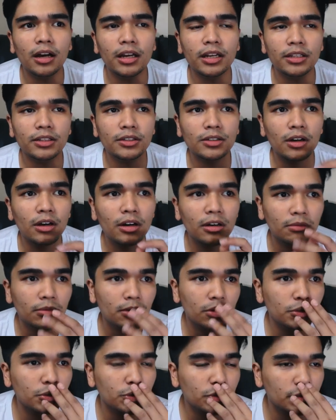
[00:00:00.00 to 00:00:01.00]
It's
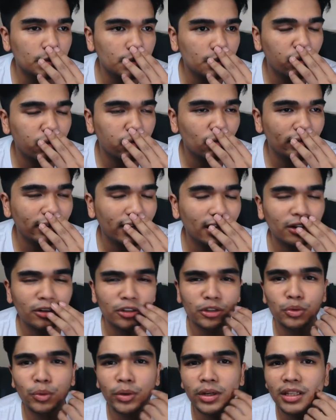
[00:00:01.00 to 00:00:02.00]
almost three
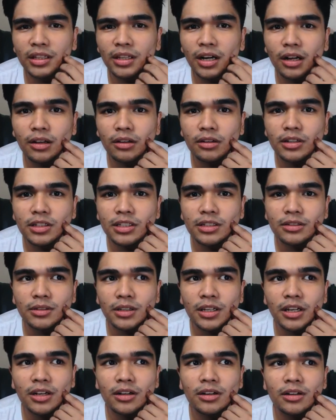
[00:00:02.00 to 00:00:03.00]
hundred twenty dollars
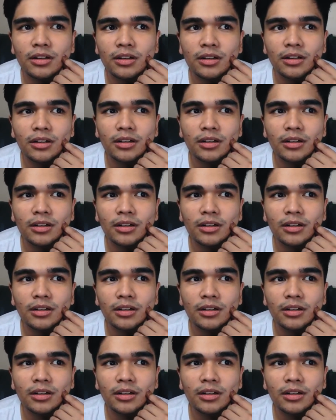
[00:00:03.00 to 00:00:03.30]
here.